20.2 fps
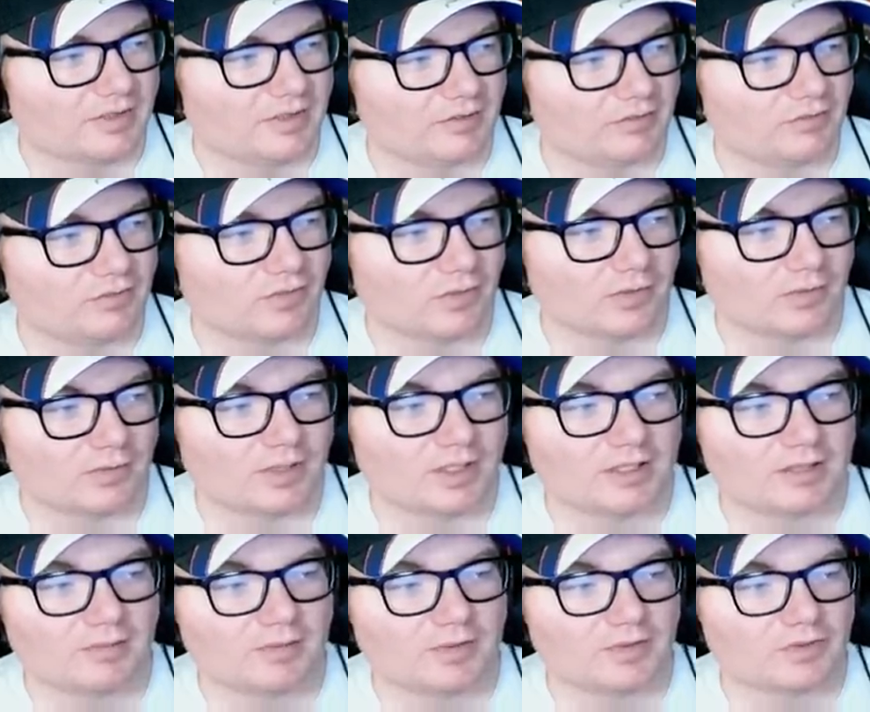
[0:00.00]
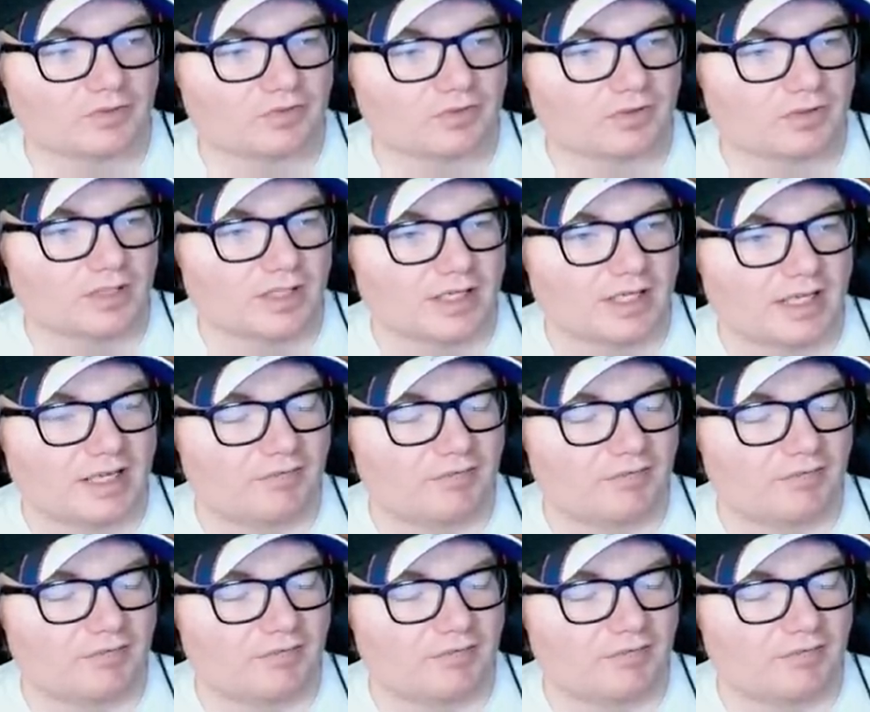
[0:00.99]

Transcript: three and four wide up there at the front.